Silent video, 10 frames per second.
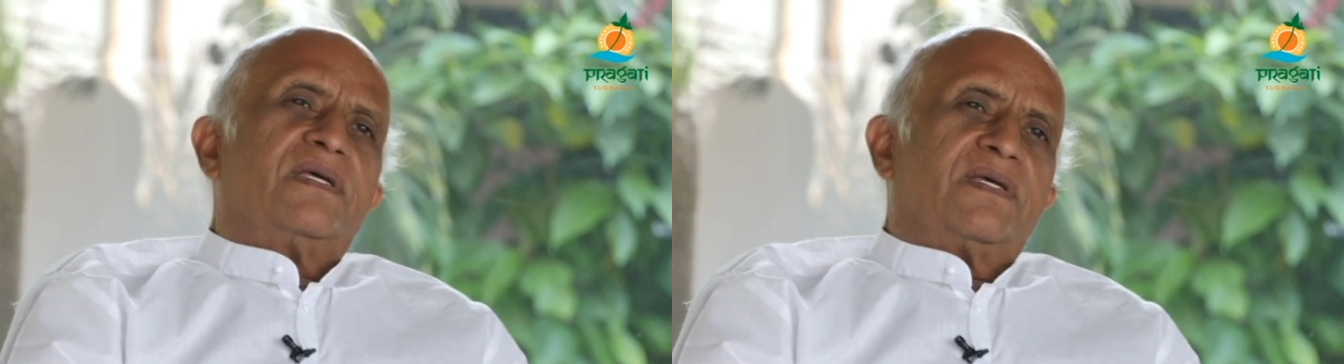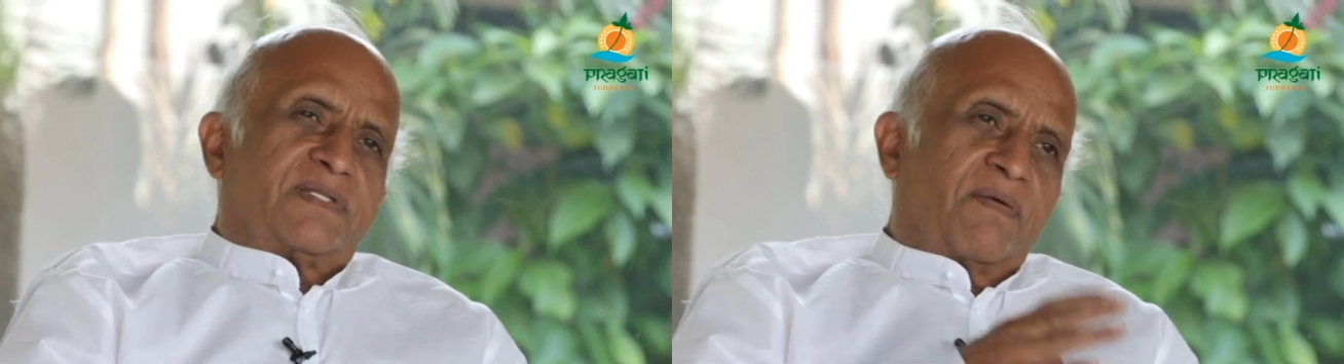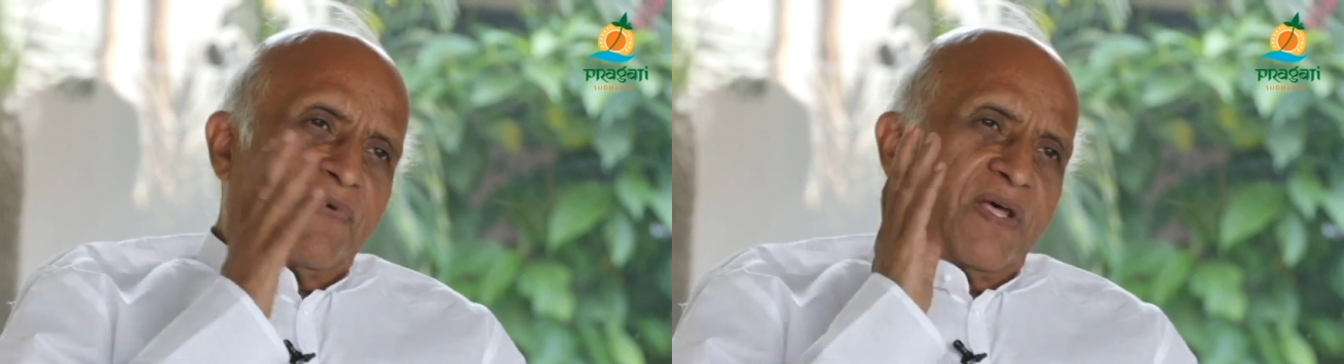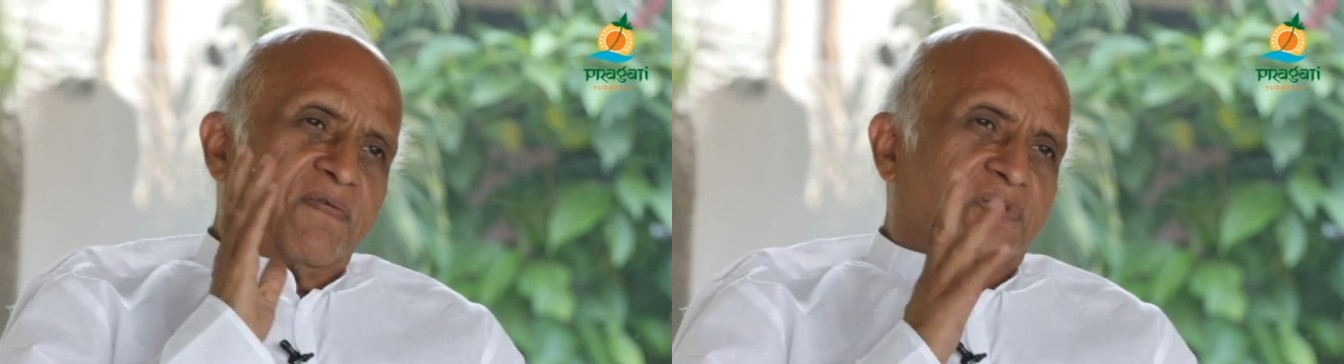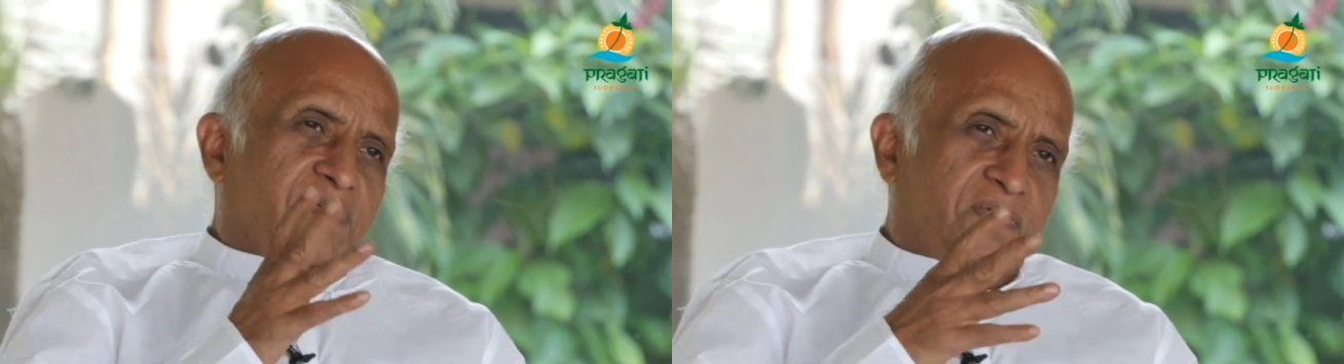somewhere
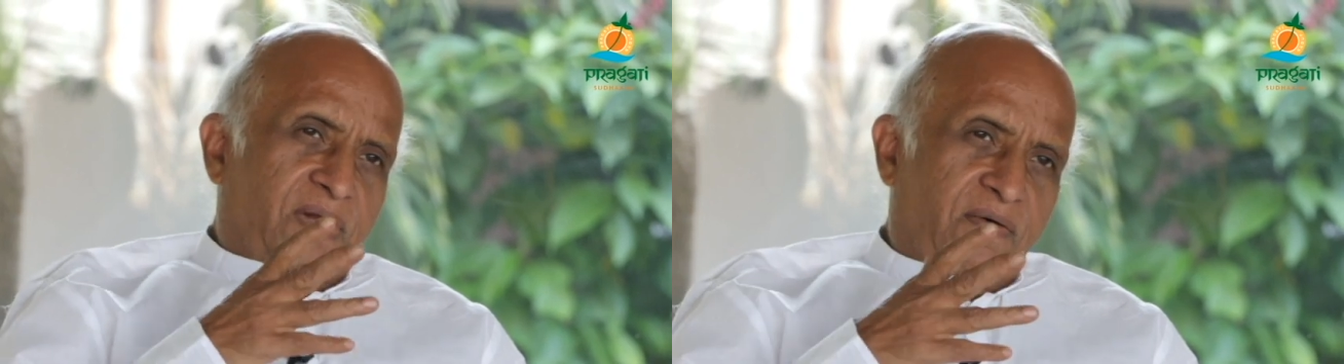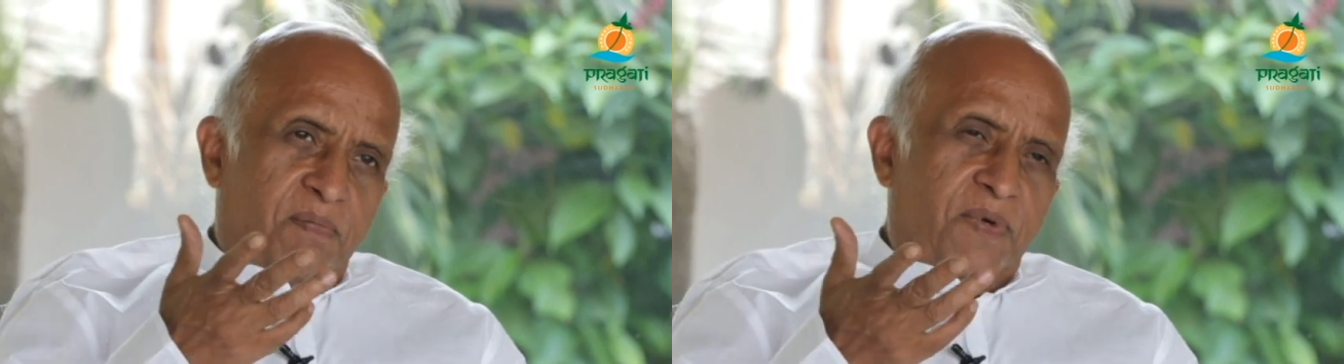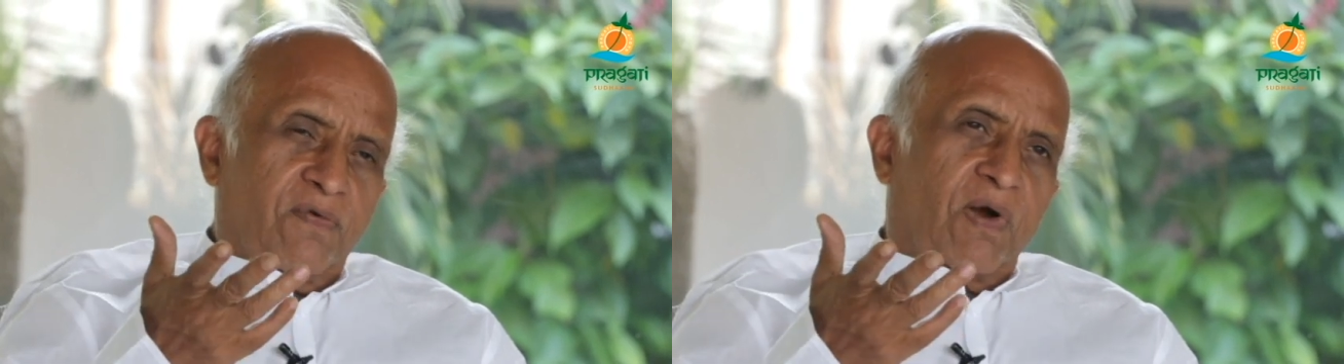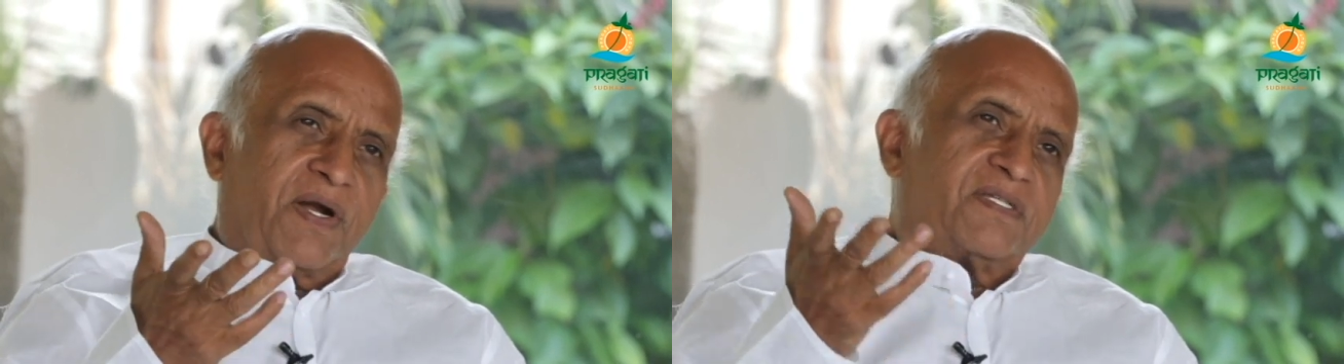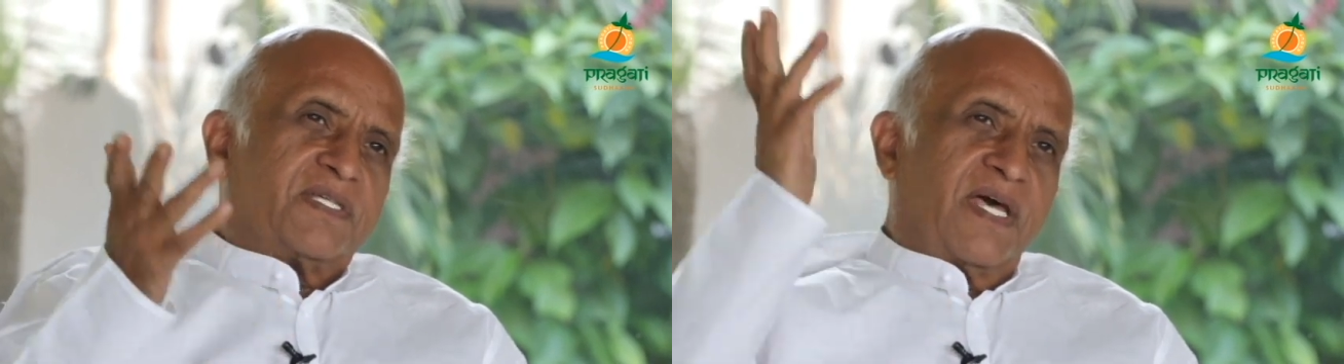which you have never been,
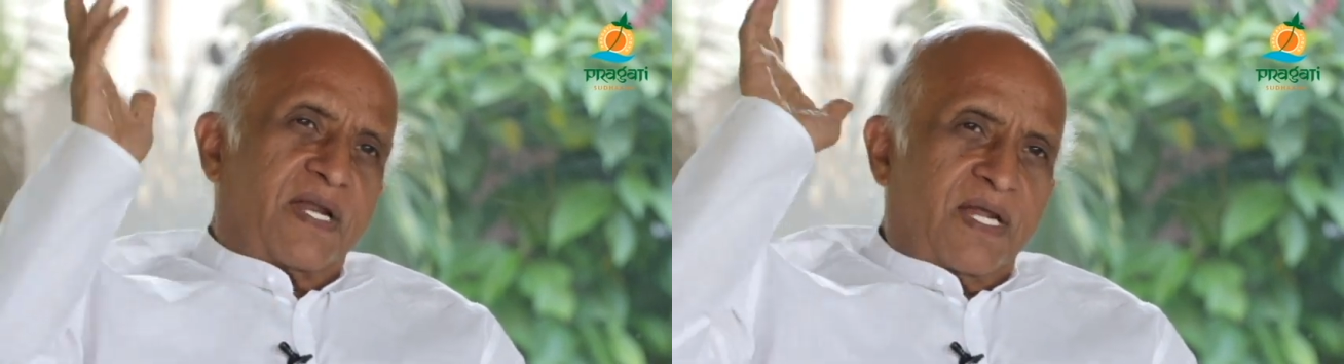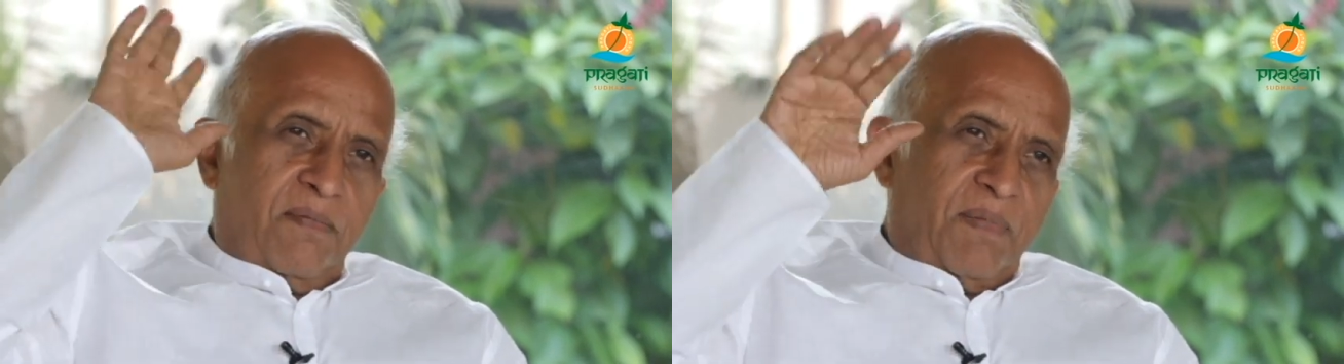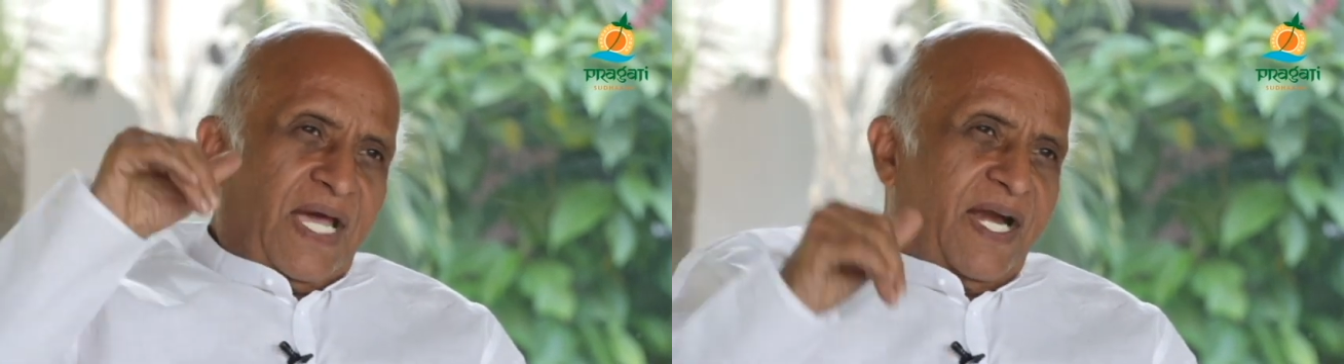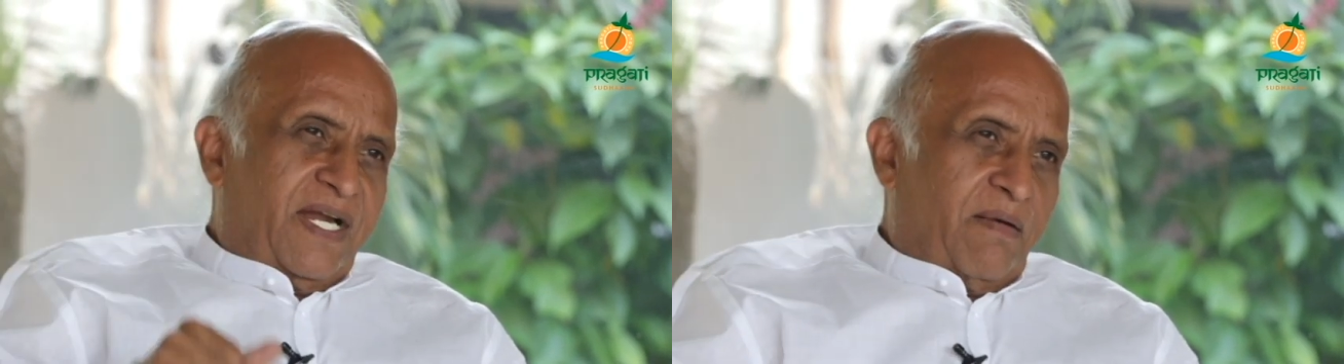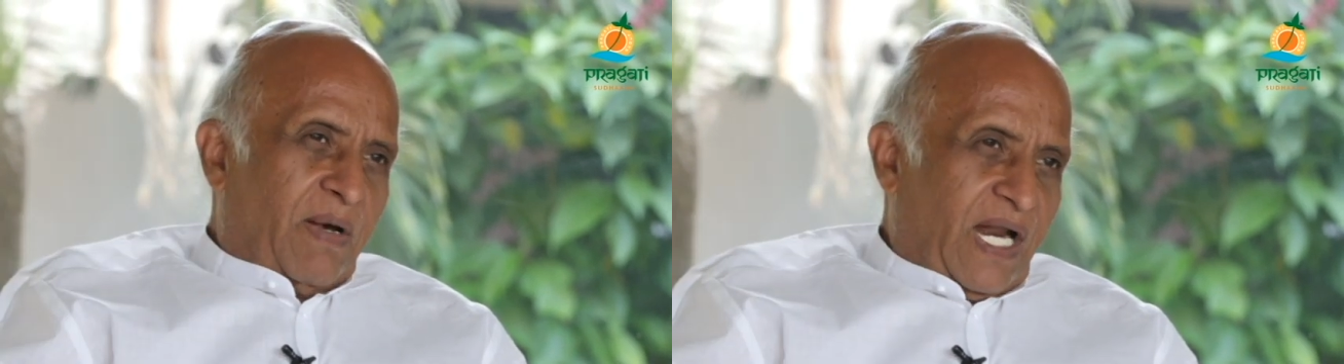what is there behind
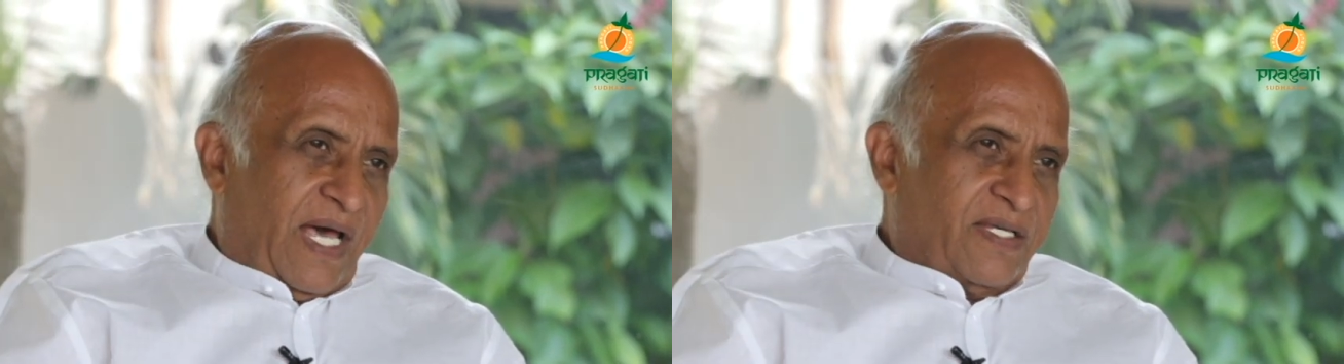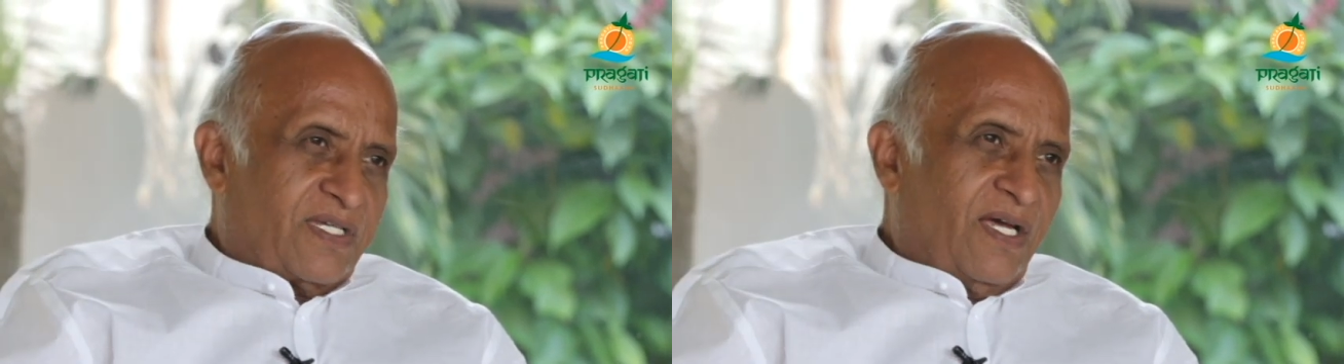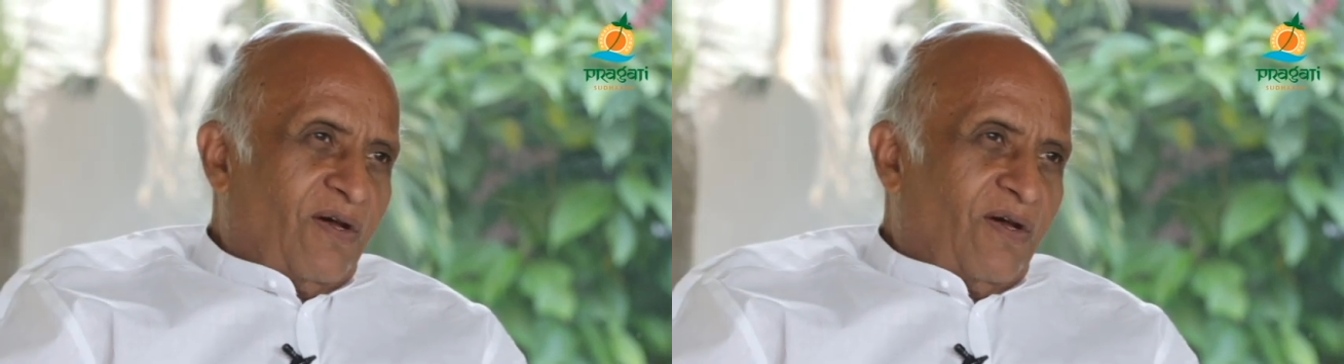Himalayas,